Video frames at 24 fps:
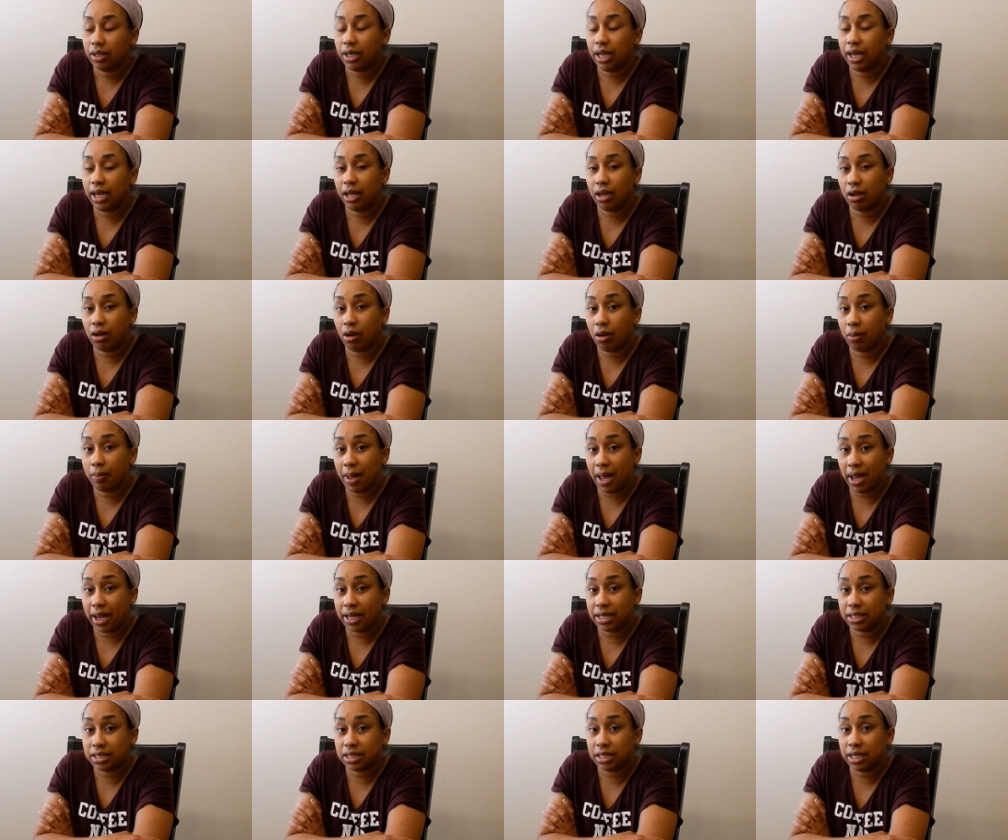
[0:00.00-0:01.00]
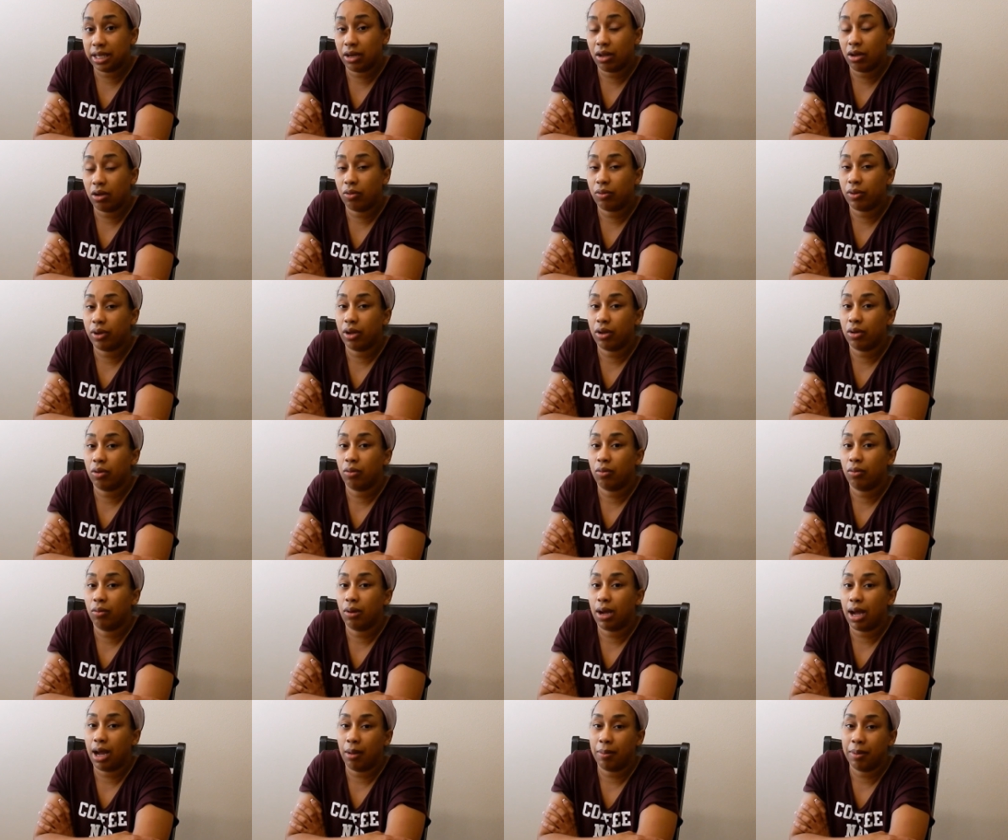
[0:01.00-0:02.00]
Then he called back and said, oh,
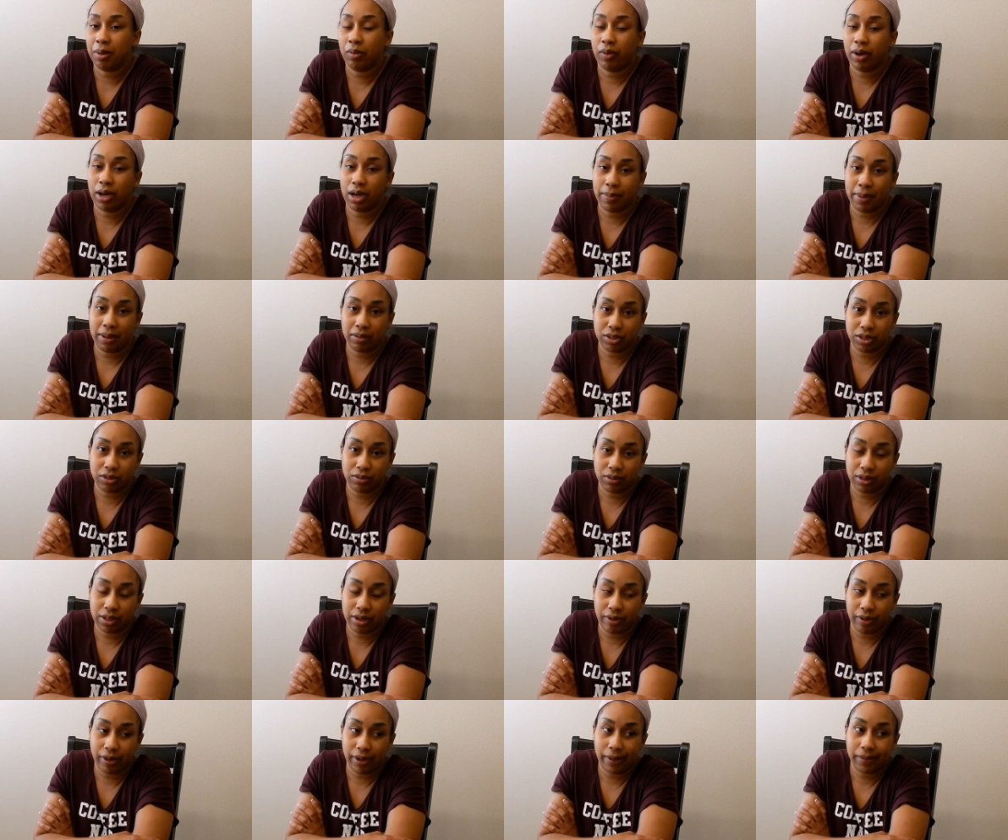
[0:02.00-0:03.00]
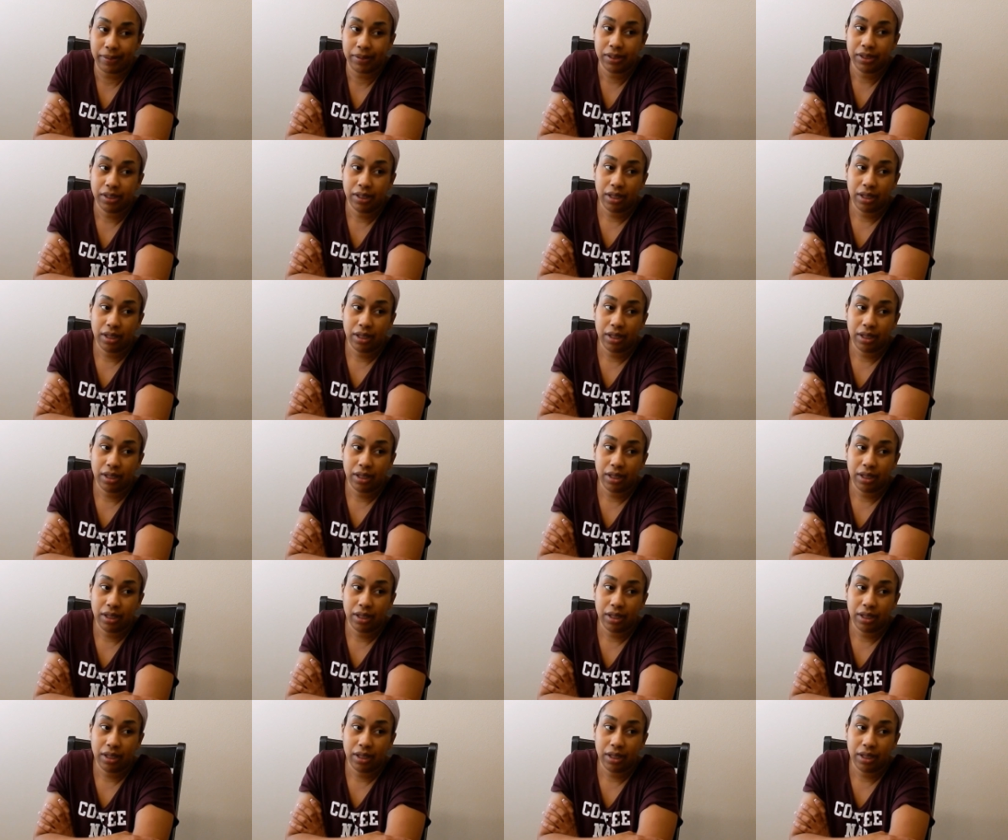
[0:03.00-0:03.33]
no, I'll be ready about 2.30.